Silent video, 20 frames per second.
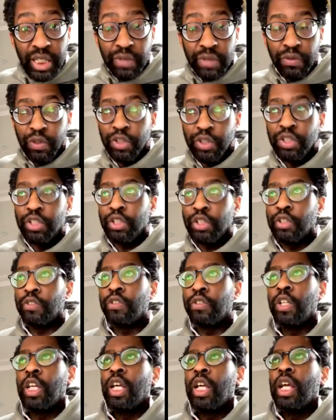for us to know.
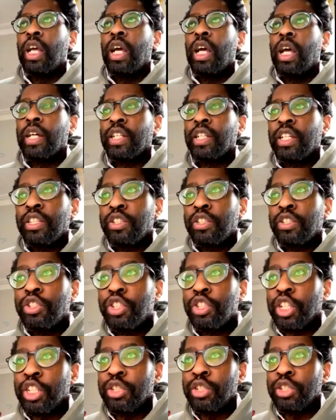Another
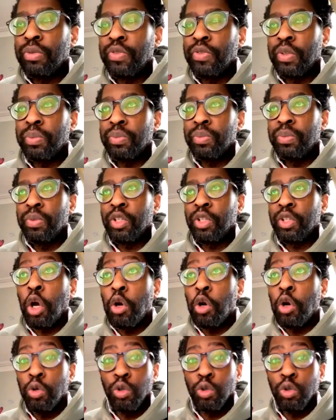suggestion for a
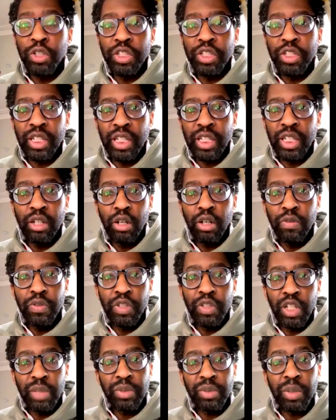cohort study,
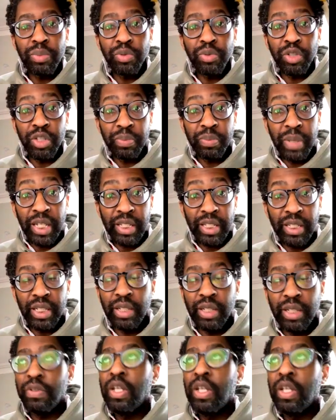oftentimes a
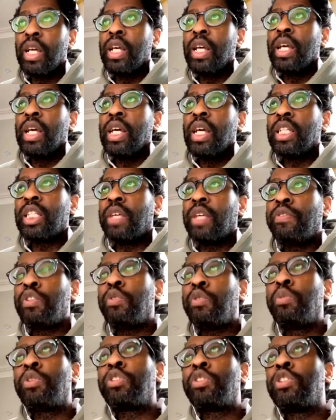prospective, is if you
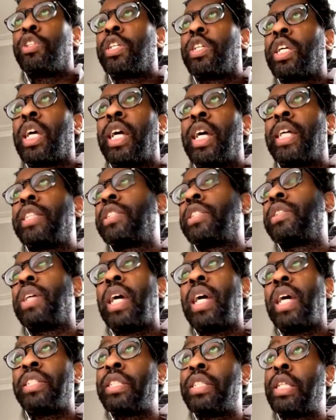want to look at,
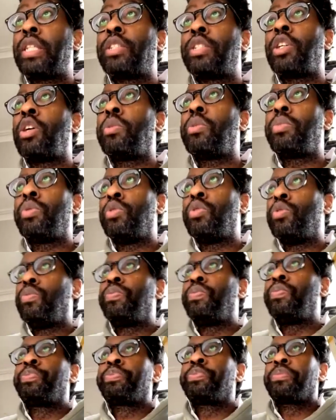as an example,
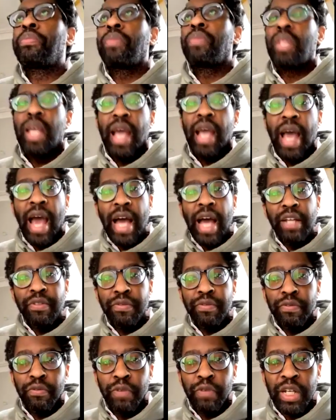add
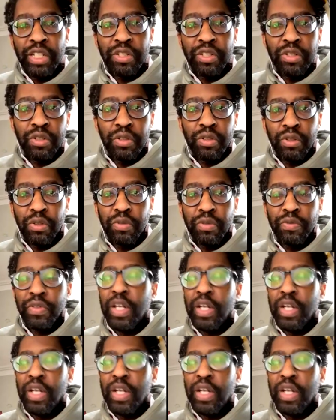rates of